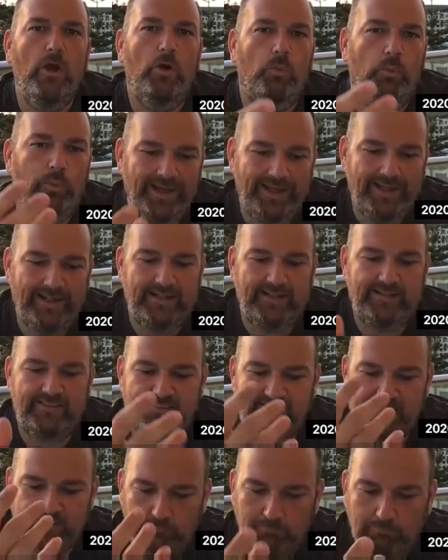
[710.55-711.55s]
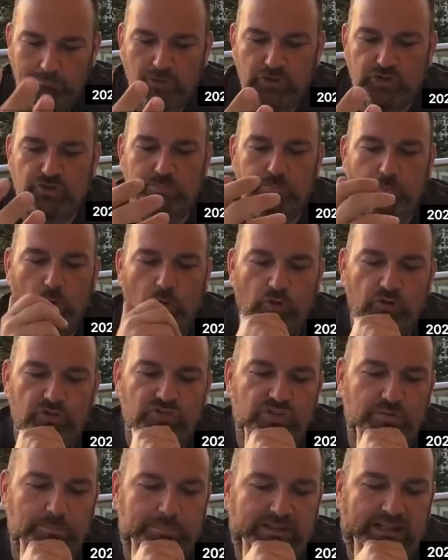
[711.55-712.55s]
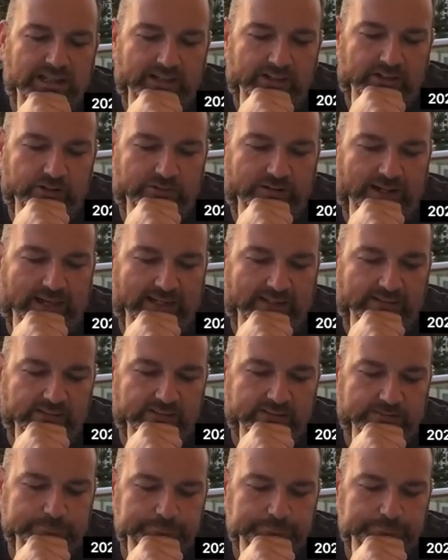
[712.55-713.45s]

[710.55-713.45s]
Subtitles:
when it's much more supplier end?